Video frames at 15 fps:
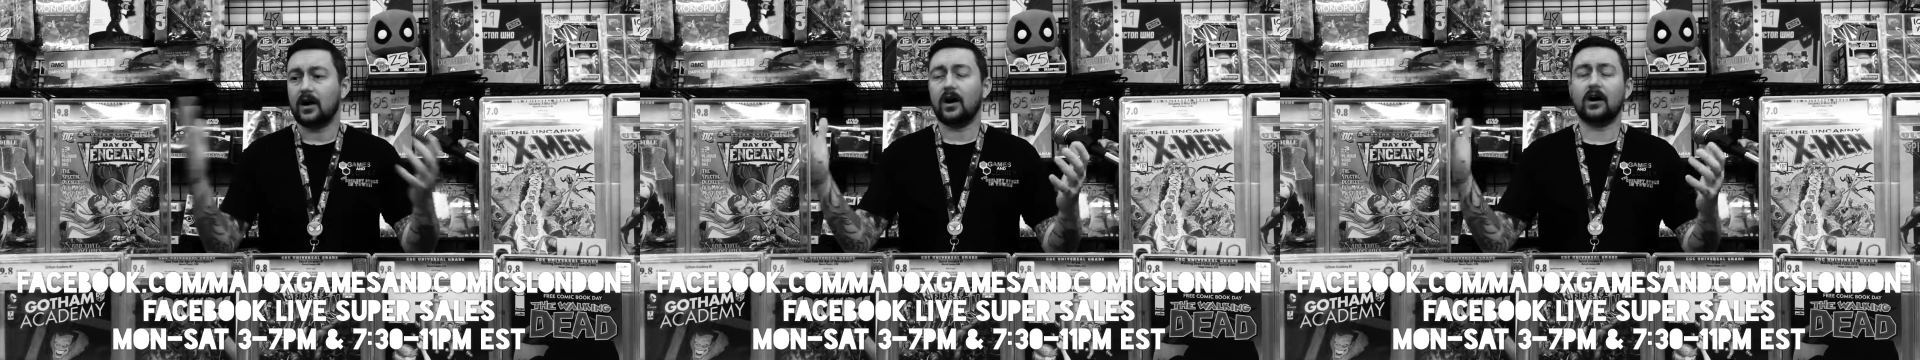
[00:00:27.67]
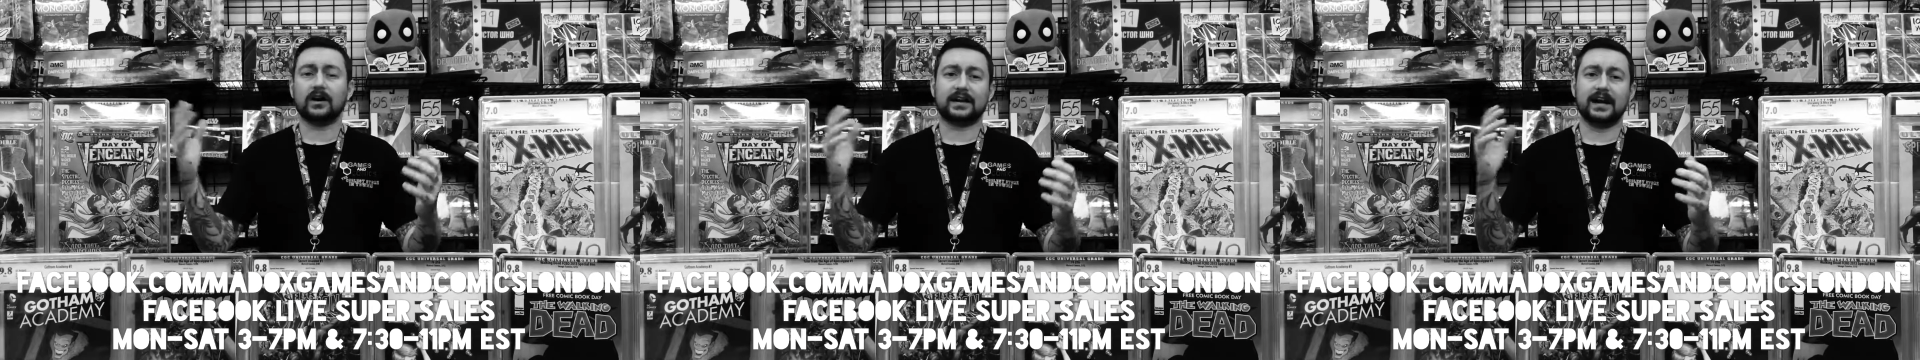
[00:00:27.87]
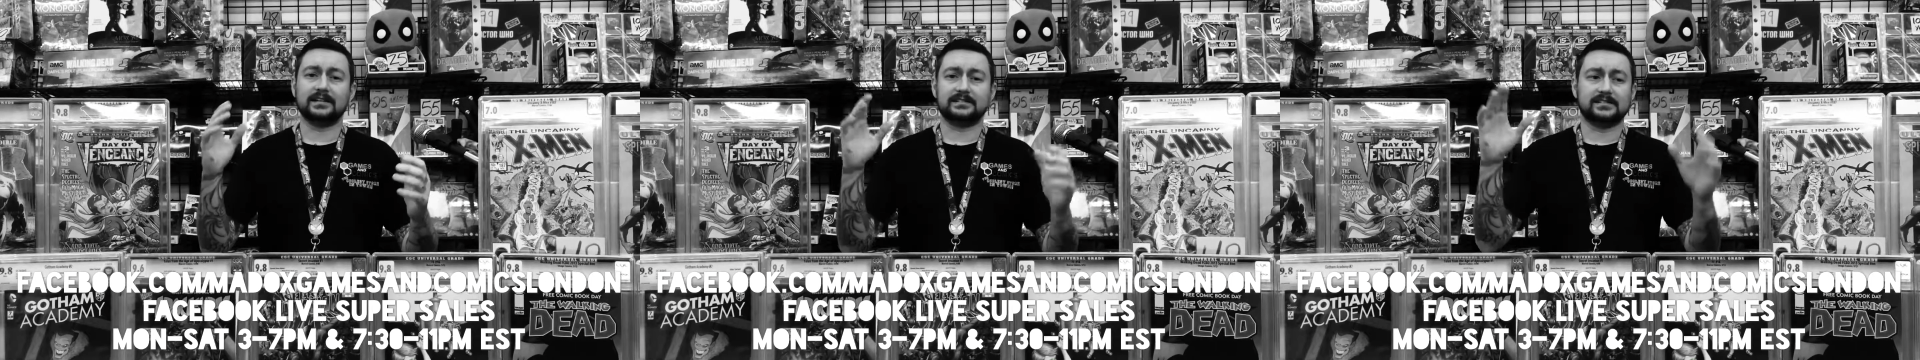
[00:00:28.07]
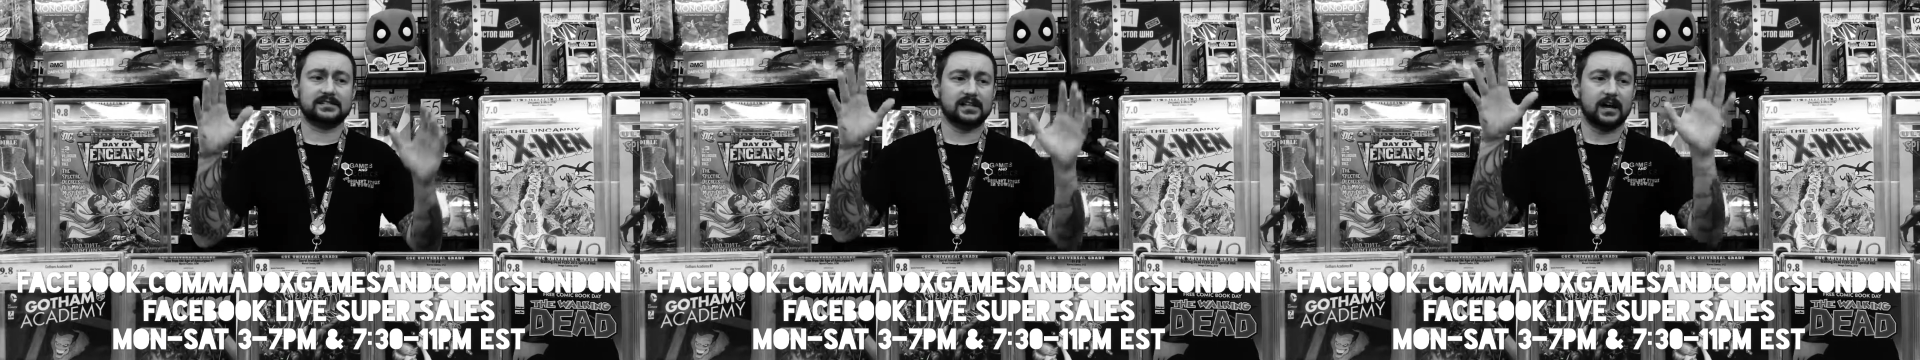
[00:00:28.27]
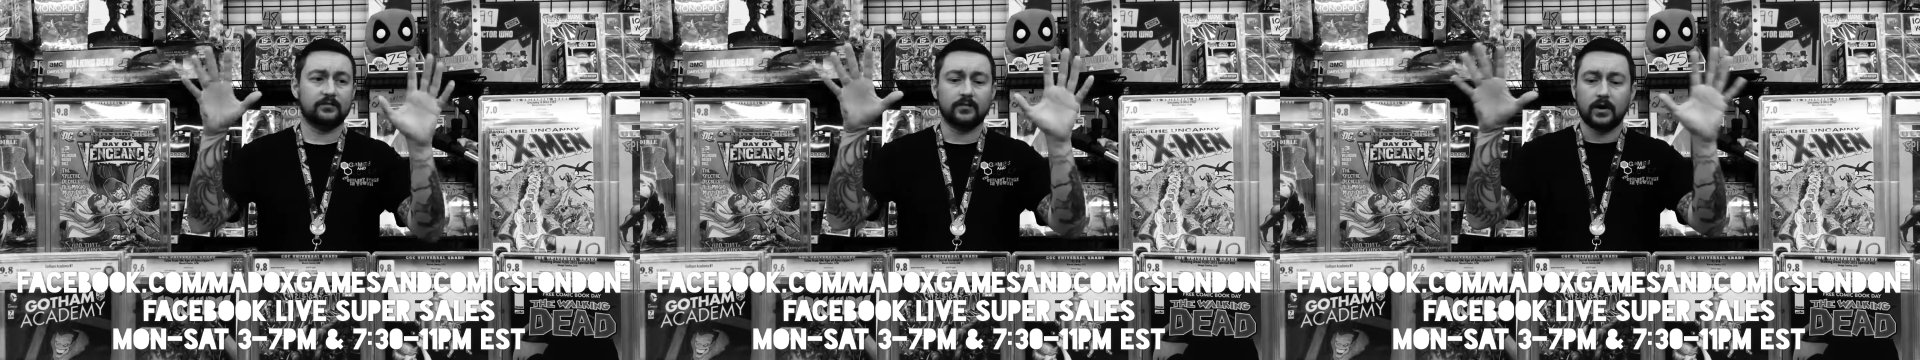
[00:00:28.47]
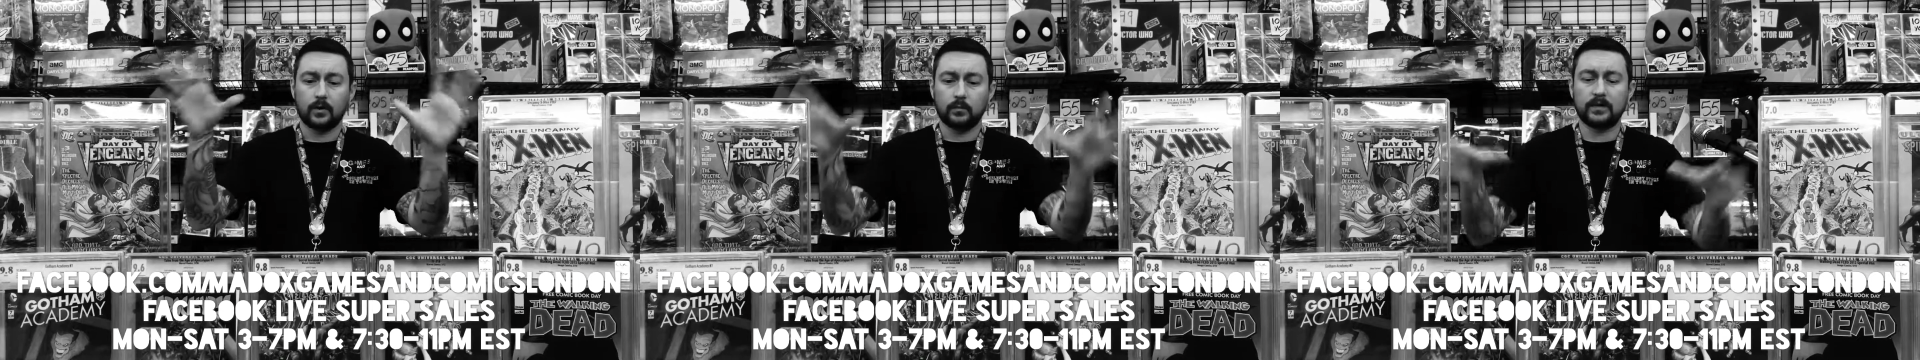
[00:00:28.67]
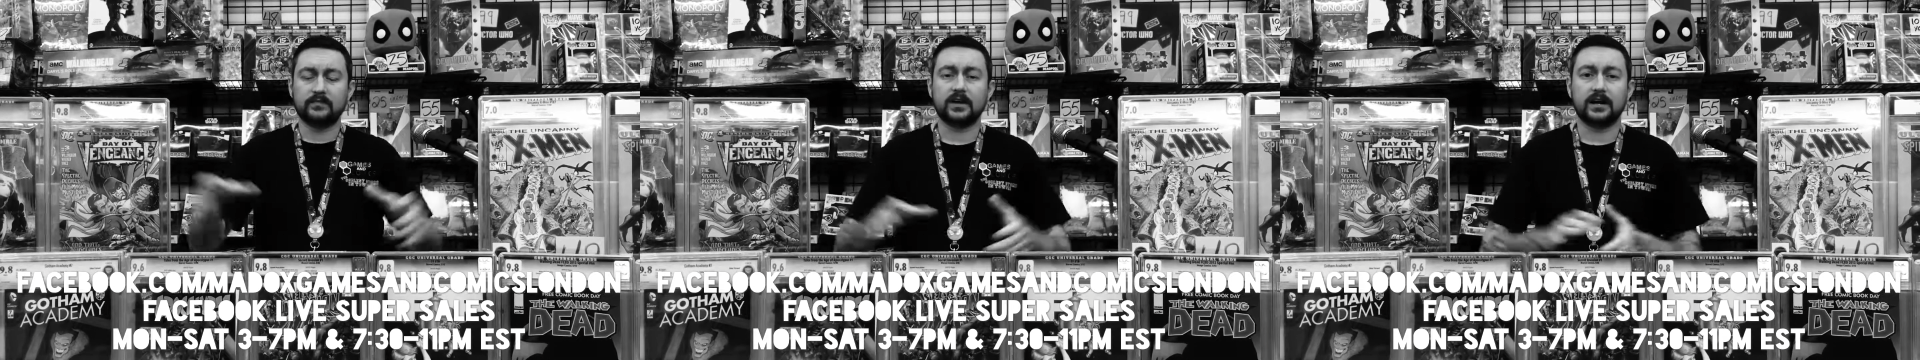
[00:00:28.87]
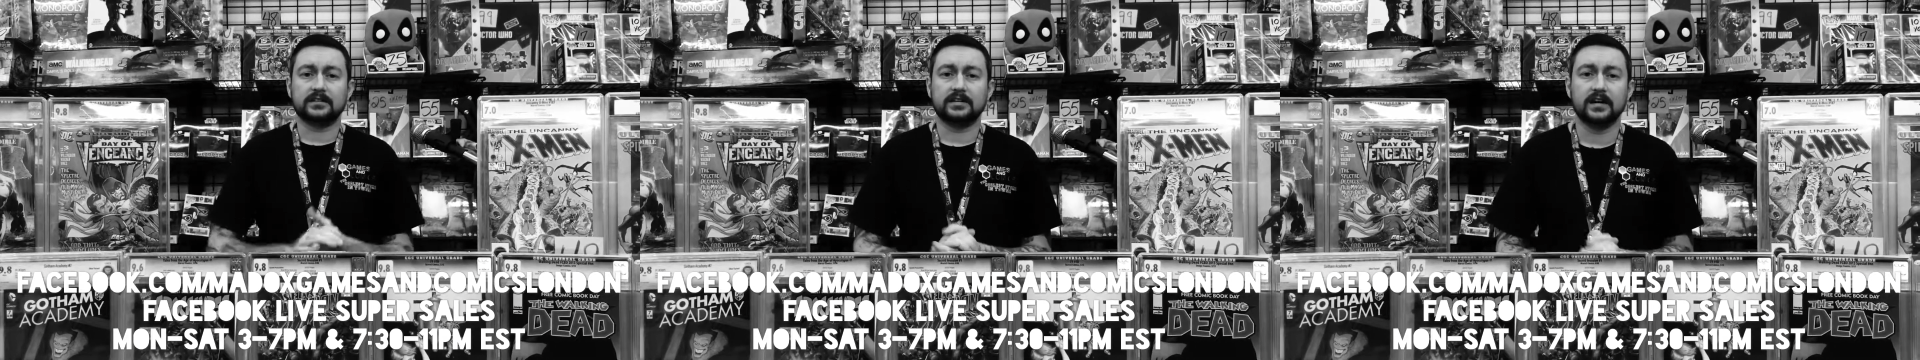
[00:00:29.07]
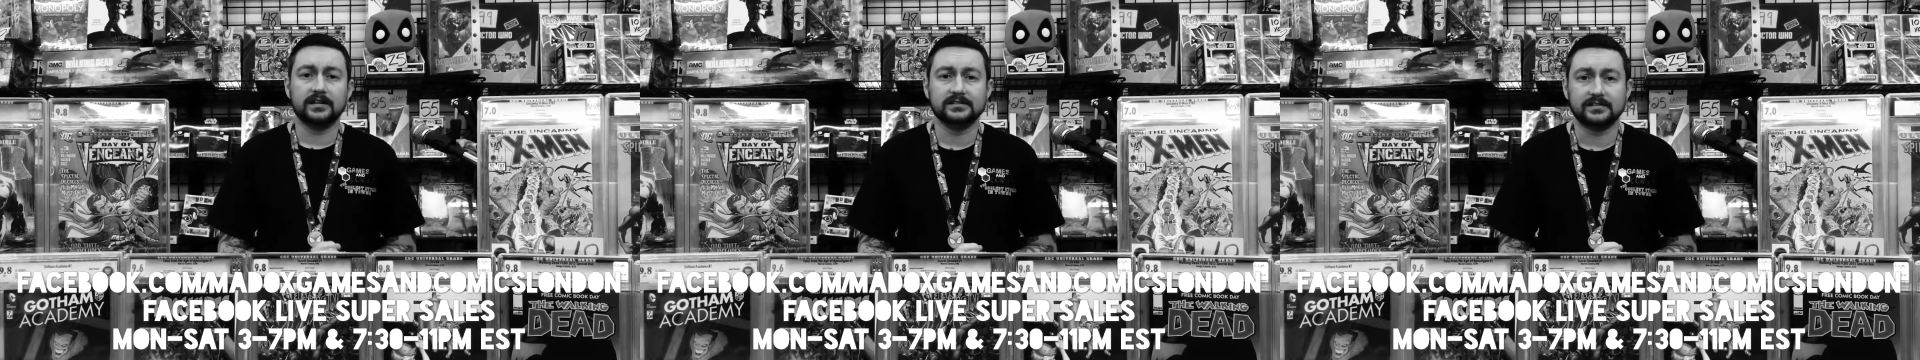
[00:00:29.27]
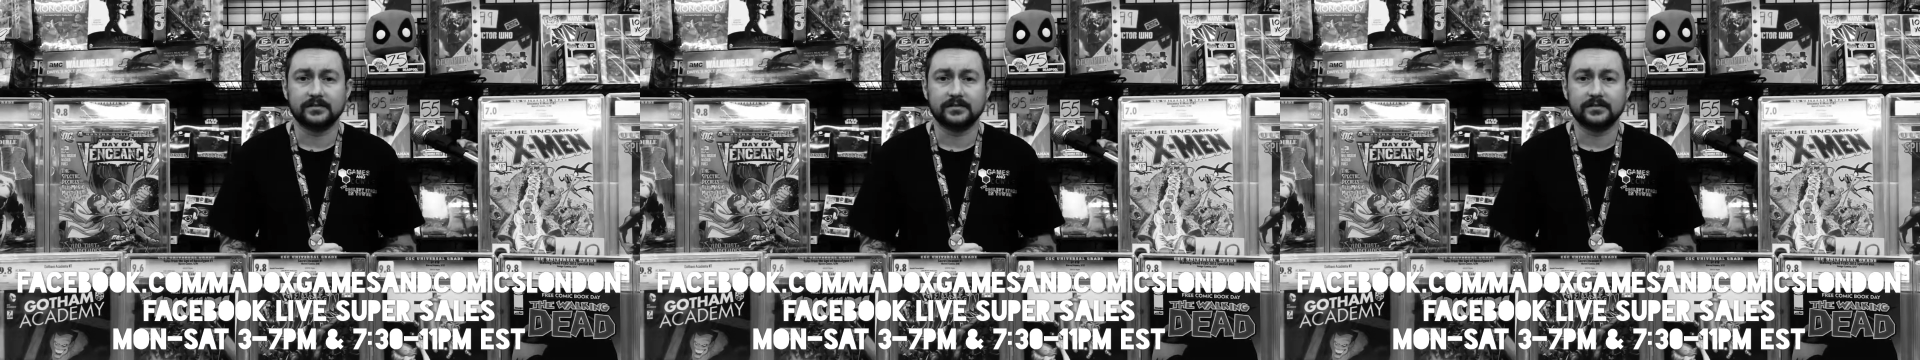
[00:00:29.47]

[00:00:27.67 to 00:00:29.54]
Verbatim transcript: all kinds of stuff We've got tons